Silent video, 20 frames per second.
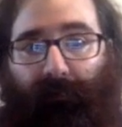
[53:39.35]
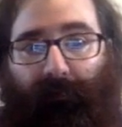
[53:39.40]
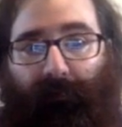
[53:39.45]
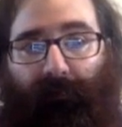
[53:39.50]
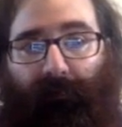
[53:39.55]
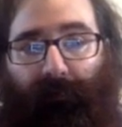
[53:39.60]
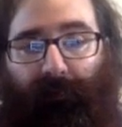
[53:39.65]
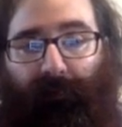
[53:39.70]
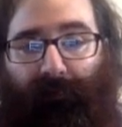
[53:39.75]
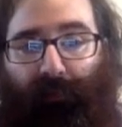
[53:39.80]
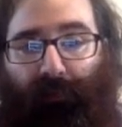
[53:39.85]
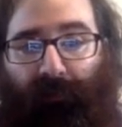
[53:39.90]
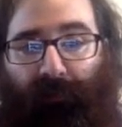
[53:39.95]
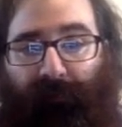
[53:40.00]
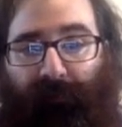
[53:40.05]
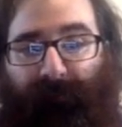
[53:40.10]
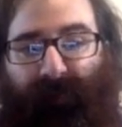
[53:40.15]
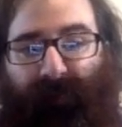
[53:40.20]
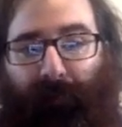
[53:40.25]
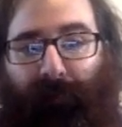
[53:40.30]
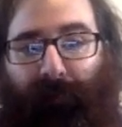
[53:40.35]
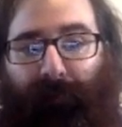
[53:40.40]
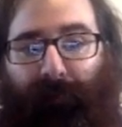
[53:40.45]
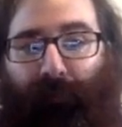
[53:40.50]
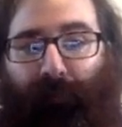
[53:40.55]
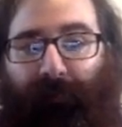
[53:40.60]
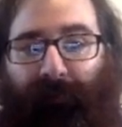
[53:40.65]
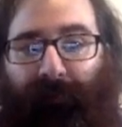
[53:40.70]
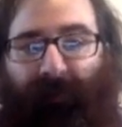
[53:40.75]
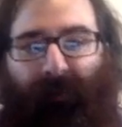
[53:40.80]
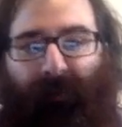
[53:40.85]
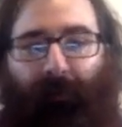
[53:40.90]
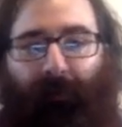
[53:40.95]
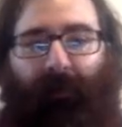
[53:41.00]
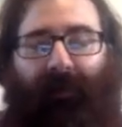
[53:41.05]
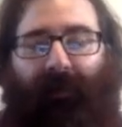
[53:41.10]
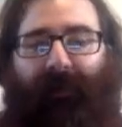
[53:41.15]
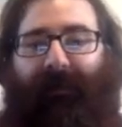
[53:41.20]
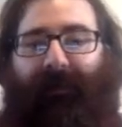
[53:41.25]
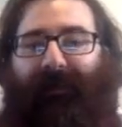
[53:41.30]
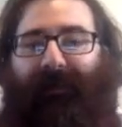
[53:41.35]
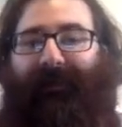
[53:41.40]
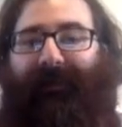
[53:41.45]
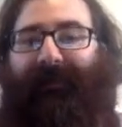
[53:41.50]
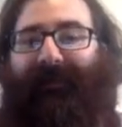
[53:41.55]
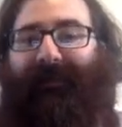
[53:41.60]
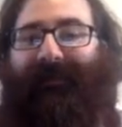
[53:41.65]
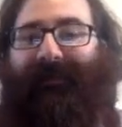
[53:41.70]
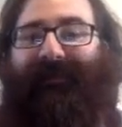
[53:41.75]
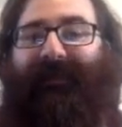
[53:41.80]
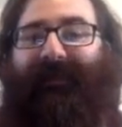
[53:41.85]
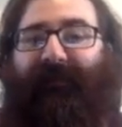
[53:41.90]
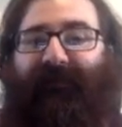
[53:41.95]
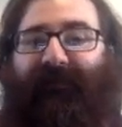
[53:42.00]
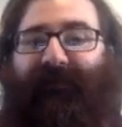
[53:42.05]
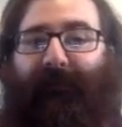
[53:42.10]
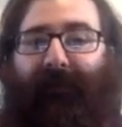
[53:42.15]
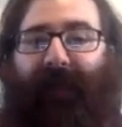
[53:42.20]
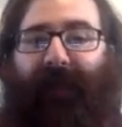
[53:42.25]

It's sort of the variable there. It gives me